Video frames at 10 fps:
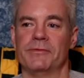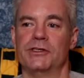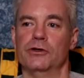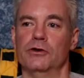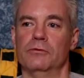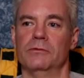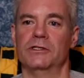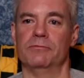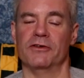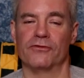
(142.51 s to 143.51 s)
To
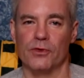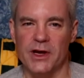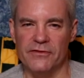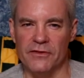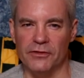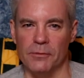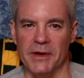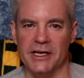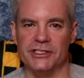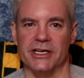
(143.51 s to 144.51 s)
be free of
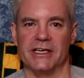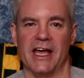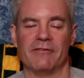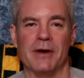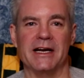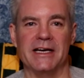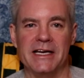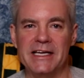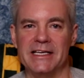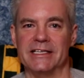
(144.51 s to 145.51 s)
inflammation, to have my
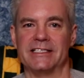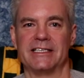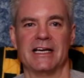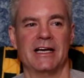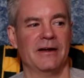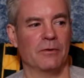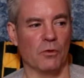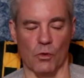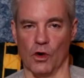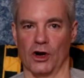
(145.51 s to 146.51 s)
knees
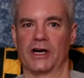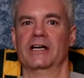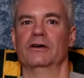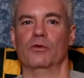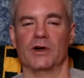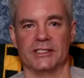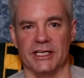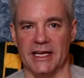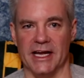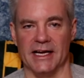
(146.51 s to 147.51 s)
work once
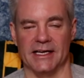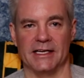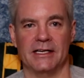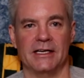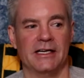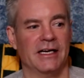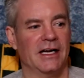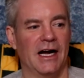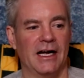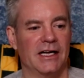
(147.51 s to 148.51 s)
again.
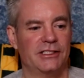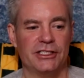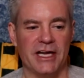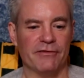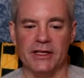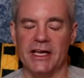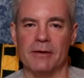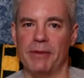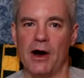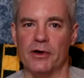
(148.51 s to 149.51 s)
Just everything
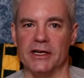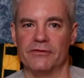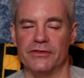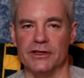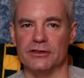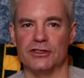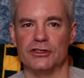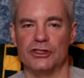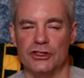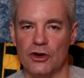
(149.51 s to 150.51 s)
about it feels
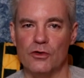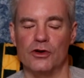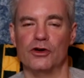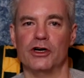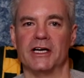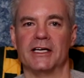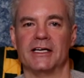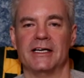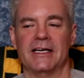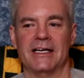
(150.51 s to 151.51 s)
so good
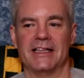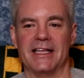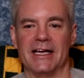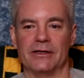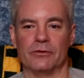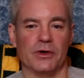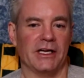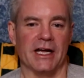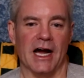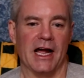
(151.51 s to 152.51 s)
that
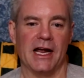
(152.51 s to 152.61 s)
really,